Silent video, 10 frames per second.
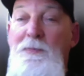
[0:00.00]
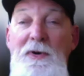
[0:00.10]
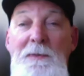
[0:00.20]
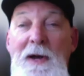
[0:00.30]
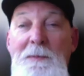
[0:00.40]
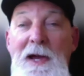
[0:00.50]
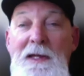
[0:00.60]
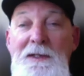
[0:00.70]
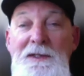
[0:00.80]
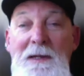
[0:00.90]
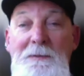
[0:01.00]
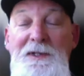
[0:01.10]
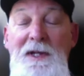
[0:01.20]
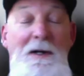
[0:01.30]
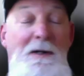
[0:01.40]
Put him right back in the same
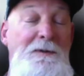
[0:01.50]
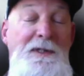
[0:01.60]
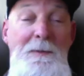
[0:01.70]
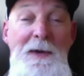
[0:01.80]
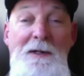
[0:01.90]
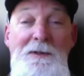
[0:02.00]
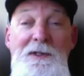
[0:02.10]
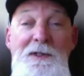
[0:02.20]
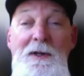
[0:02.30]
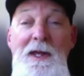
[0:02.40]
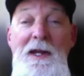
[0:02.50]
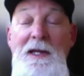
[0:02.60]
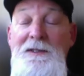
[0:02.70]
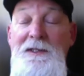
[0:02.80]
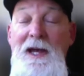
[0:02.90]
cell, same housing unit they
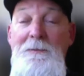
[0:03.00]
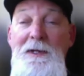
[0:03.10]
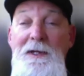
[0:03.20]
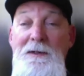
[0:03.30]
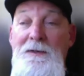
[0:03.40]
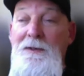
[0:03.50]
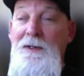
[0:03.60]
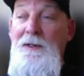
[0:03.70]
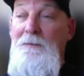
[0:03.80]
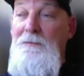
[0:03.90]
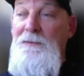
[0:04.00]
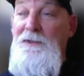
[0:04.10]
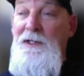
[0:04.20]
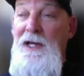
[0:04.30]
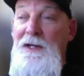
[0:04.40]
got stabbed in.
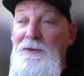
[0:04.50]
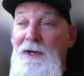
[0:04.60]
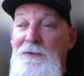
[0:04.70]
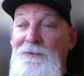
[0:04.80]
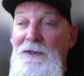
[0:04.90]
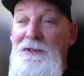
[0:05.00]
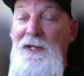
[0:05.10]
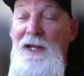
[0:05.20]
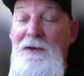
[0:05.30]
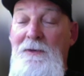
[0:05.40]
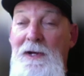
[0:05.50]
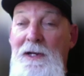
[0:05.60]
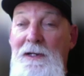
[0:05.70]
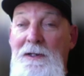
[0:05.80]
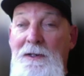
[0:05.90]
Until he got transferred to San
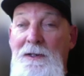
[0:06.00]
Quentin.